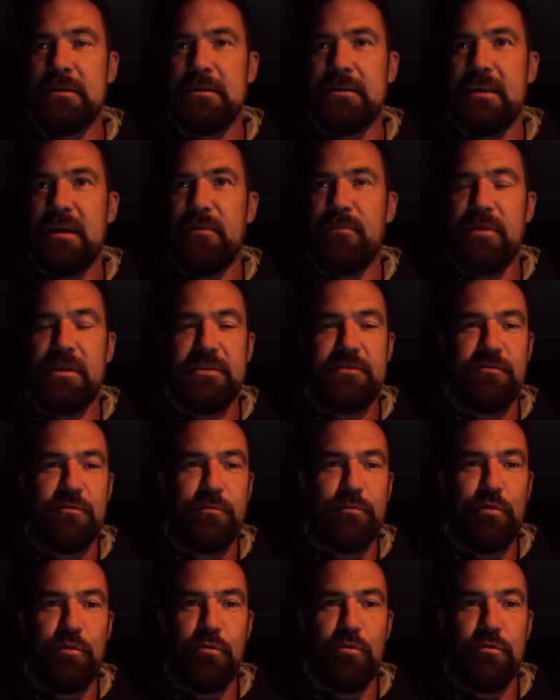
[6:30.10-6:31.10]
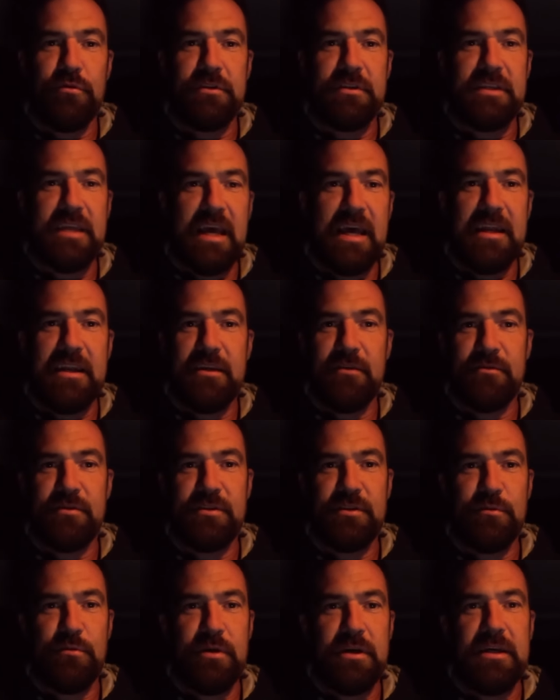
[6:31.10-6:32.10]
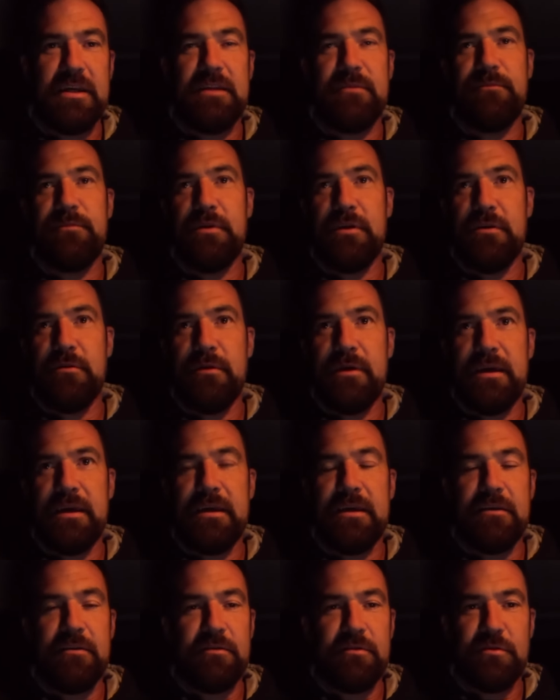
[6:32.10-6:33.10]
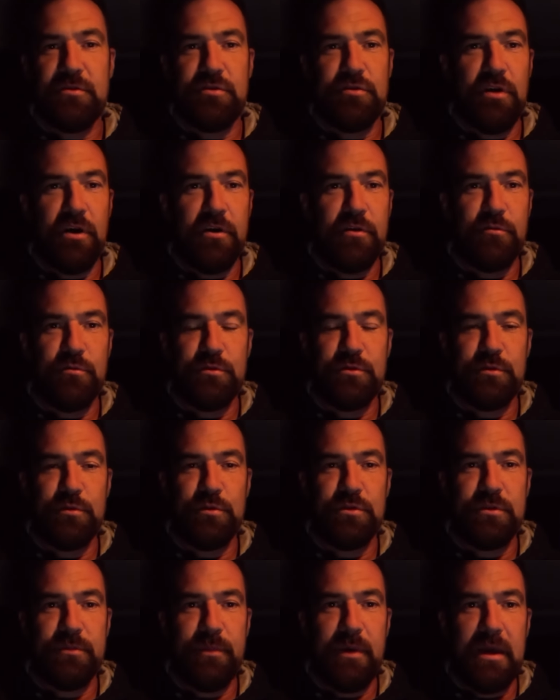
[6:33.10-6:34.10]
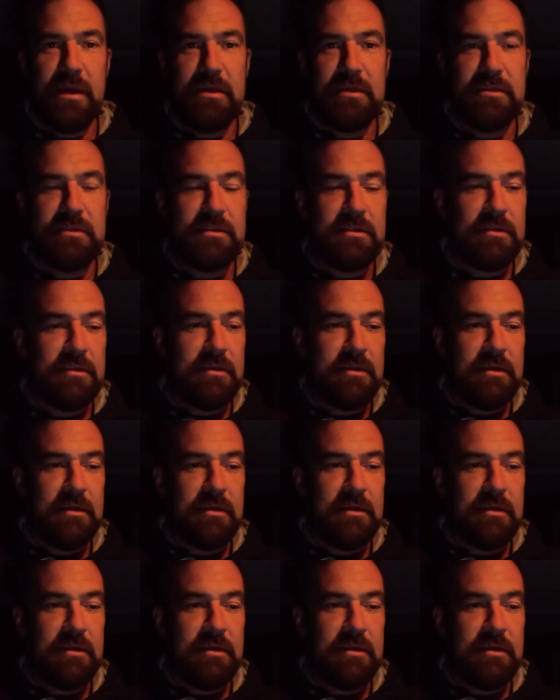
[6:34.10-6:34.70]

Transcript: they blitz through prawns, sand eel, squid, bluey, tried all sorts of baits.